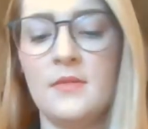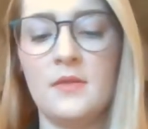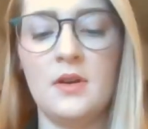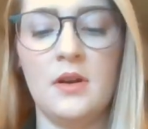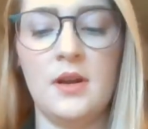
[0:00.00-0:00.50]

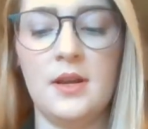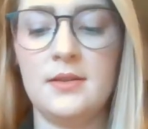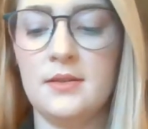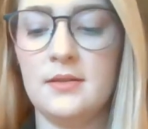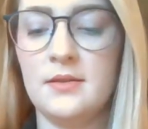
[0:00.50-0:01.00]

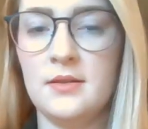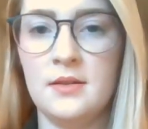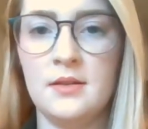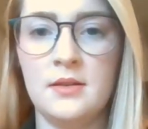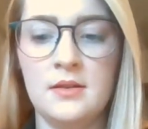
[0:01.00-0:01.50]
alright,
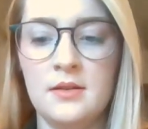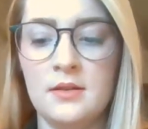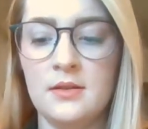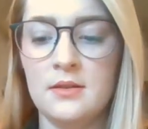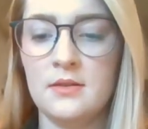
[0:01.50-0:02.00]

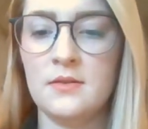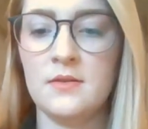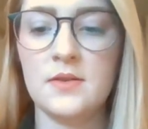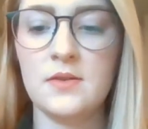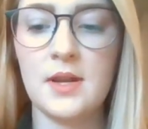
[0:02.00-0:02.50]

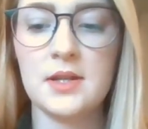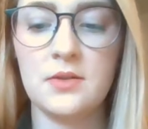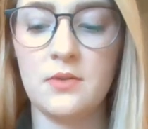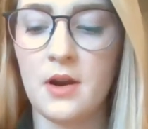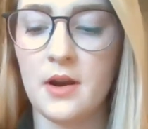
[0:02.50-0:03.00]
so not too
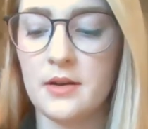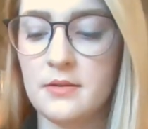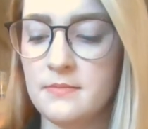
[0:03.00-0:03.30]
hard.